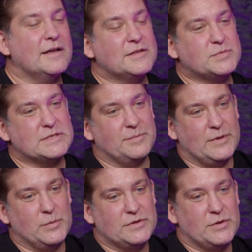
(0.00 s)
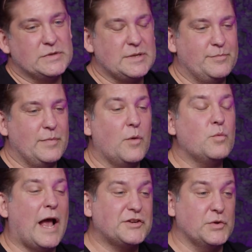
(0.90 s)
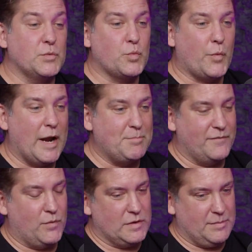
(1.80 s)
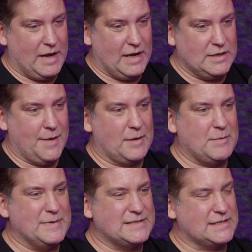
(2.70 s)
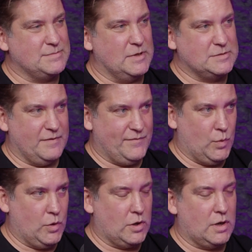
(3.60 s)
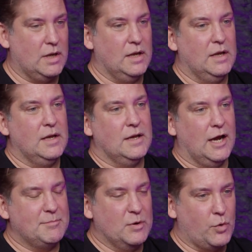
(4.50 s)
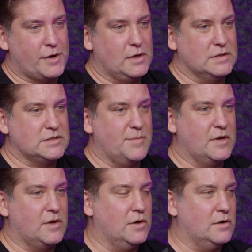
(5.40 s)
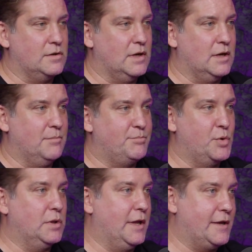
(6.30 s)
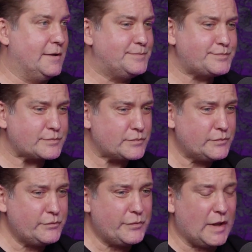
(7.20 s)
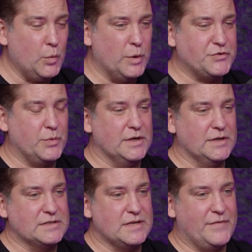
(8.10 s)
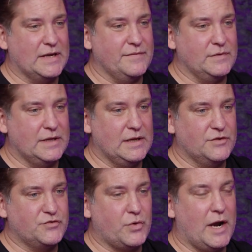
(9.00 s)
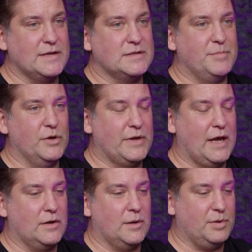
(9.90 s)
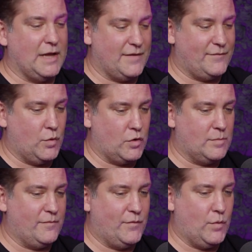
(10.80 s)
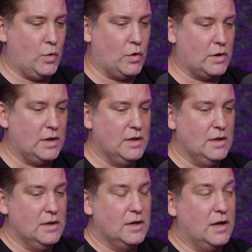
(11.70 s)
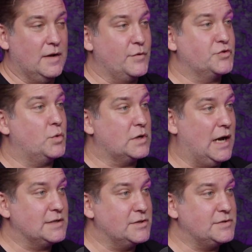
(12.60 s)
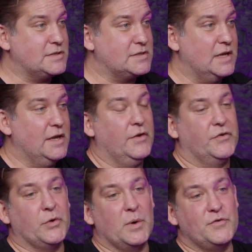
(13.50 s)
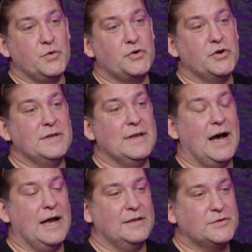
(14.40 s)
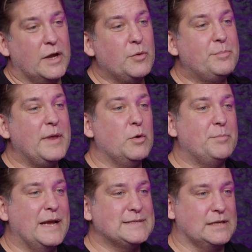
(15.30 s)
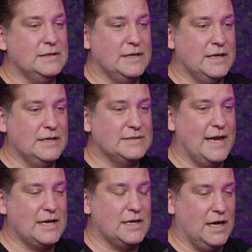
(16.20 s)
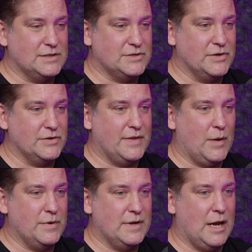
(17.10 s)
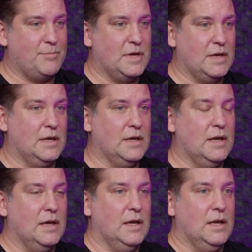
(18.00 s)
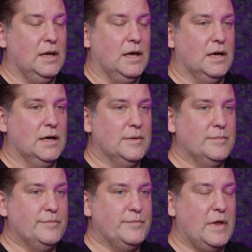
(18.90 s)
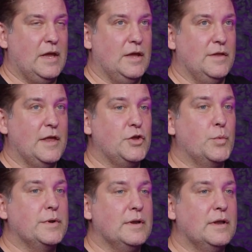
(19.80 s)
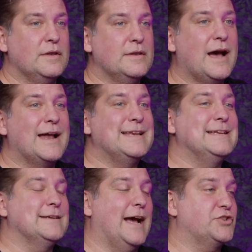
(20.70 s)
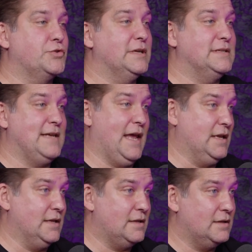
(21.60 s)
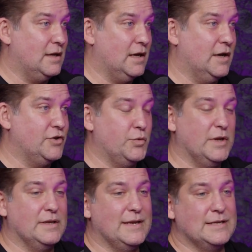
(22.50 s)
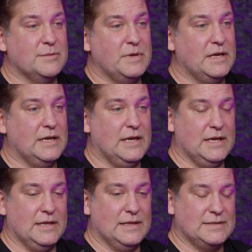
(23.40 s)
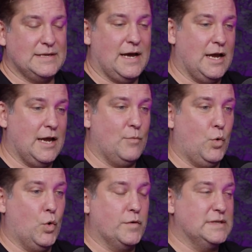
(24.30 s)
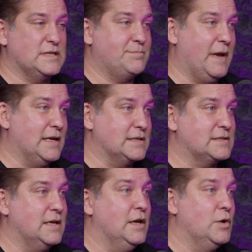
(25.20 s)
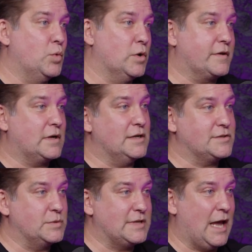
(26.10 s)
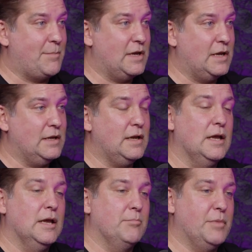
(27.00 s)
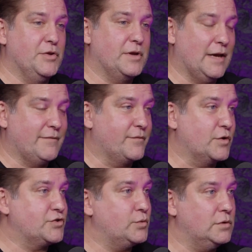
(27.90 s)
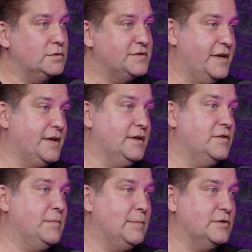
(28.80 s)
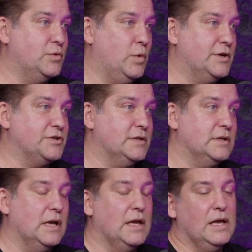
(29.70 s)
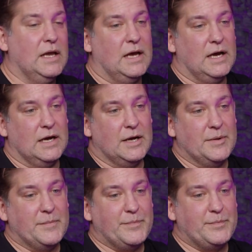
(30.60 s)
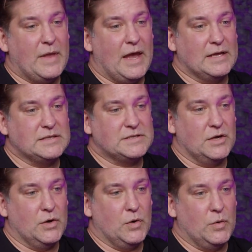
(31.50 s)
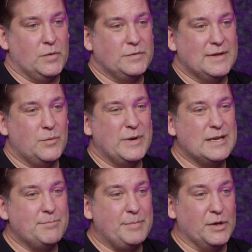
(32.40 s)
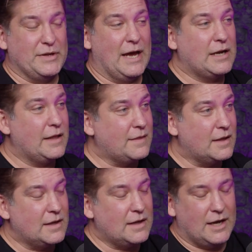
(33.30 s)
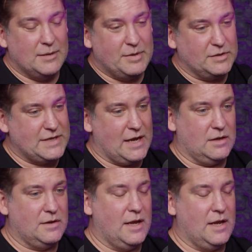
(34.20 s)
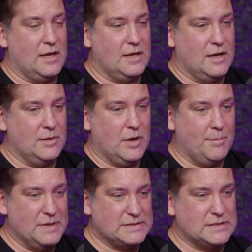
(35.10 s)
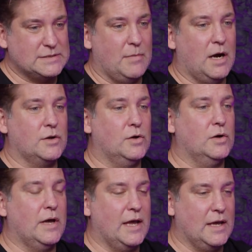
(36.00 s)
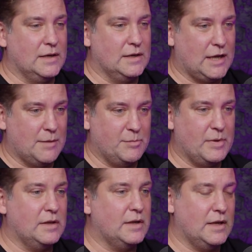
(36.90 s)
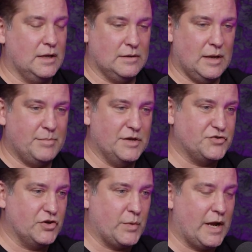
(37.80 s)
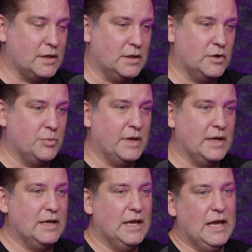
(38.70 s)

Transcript: this was the there was, there was a actually right before the pandemic, maybe six months before I'd been working on something called uh, Bootleg, which was effectively trying to build out a platform for uh, virtual concerts. So if you could not, so it, it would basically take a concert that would not be. Um, eh, that you would not need to actually attend. Uh, you didn't need to be in the time or the space where the concert was happening, but you could have a virtual ticket to be able to watch it. Um, and so we didn't build out anything. I had built out a, a, a, business model and a capability and, and pitched it around a little bit.